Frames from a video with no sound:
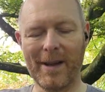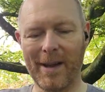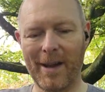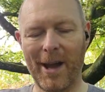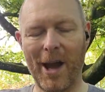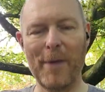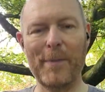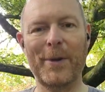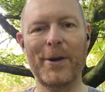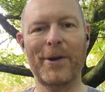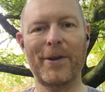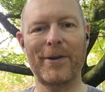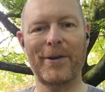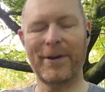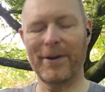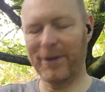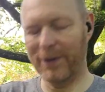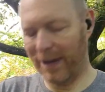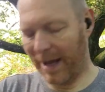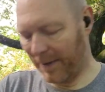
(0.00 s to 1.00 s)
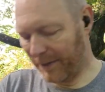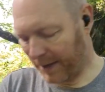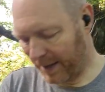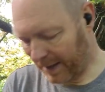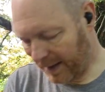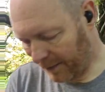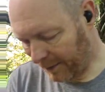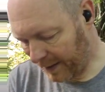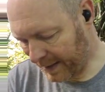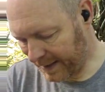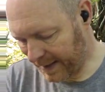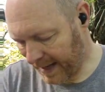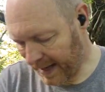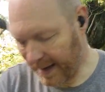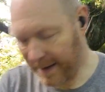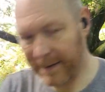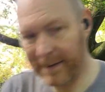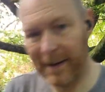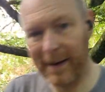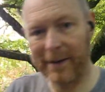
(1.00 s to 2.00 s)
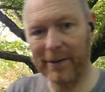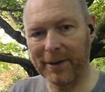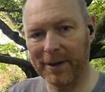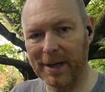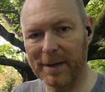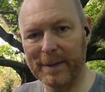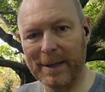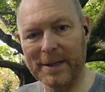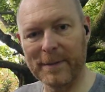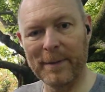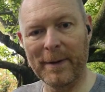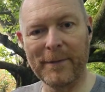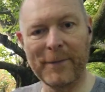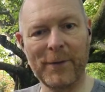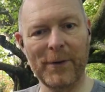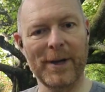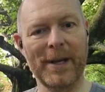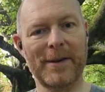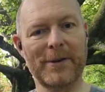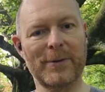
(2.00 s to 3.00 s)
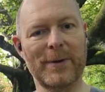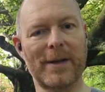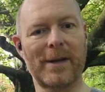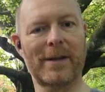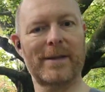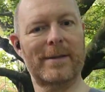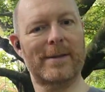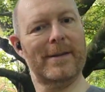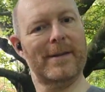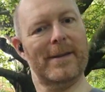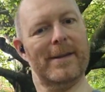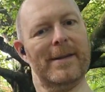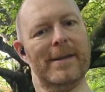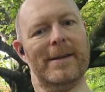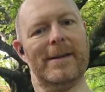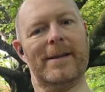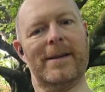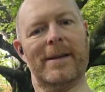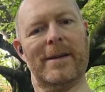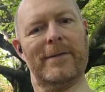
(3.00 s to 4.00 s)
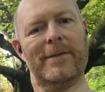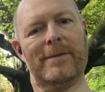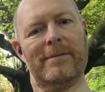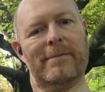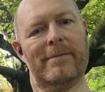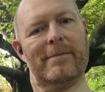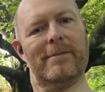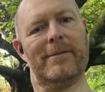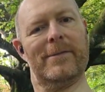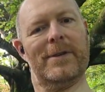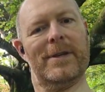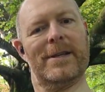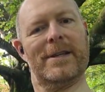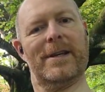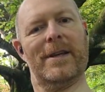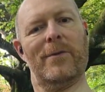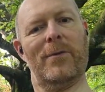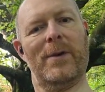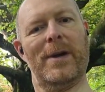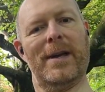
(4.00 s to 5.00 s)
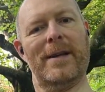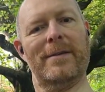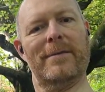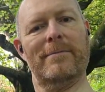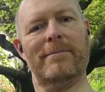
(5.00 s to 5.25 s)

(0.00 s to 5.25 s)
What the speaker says: Hope you're all having a lovely day. I've got a nice place for my foot here as well. I can kind of do this kind of weird